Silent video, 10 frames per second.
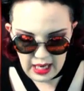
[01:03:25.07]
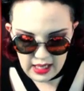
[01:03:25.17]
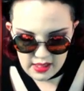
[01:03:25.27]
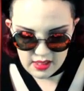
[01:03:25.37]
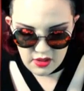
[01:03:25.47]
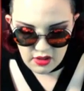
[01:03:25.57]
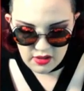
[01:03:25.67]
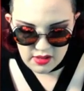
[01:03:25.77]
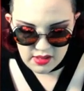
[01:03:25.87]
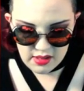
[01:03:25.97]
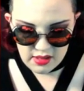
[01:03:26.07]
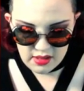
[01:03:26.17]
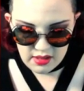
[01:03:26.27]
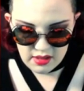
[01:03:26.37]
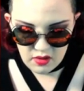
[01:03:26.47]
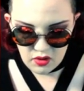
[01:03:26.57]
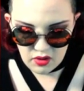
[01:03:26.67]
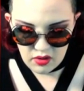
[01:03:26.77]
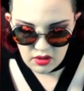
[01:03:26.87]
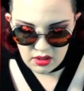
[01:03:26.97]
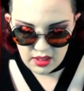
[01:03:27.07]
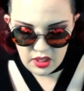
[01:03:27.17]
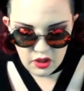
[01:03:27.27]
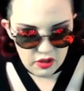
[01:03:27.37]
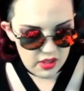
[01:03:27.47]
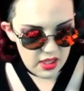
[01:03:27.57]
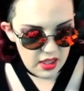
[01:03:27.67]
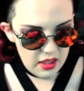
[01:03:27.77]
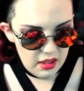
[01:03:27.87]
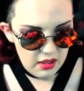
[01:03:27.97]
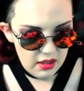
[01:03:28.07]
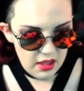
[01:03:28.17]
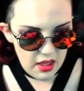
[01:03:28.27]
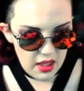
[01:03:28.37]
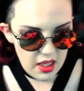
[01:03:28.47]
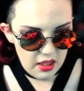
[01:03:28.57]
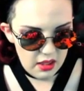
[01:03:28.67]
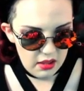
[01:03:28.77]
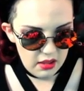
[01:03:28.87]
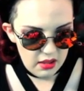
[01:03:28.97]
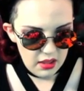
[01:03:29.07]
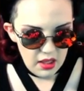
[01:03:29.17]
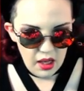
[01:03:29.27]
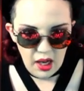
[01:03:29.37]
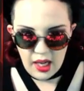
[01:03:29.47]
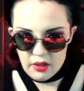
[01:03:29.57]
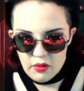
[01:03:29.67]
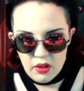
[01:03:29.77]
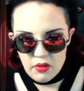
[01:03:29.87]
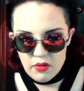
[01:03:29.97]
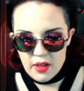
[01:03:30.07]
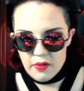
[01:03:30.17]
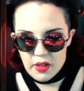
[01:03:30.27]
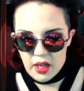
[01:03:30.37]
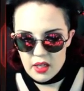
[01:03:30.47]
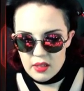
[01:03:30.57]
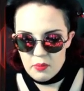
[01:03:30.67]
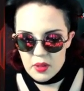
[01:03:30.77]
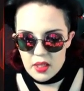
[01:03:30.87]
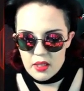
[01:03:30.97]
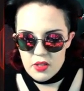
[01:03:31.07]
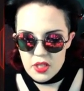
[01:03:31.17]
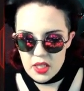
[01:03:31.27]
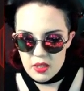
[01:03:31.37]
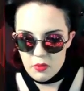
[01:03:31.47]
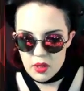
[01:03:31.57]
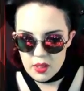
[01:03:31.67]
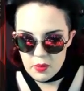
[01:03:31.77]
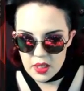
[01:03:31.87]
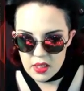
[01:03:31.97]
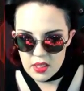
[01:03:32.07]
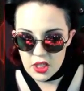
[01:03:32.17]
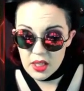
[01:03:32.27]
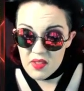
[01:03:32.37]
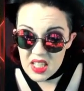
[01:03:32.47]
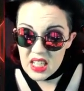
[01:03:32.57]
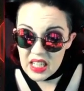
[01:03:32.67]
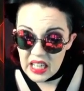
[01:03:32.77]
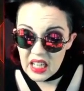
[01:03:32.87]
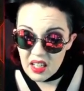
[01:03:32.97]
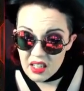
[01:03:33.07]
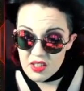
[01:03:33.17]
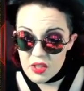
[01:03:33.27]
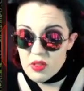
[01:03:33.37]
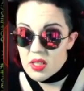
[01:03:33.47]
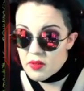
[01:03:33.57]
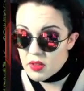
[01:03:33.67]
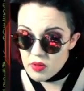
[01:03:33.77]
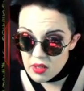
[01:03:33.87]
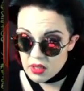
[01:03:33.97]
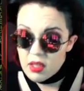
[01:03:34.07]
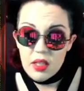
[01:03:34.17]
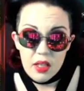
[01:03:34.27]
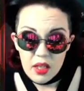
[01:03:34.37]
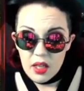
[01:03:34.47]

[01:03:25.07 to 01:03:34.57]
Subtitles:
master's in nursing, I think. I don't know. I forgot. But she wanted me to... She lives in Indiana. She used to live in Tucson.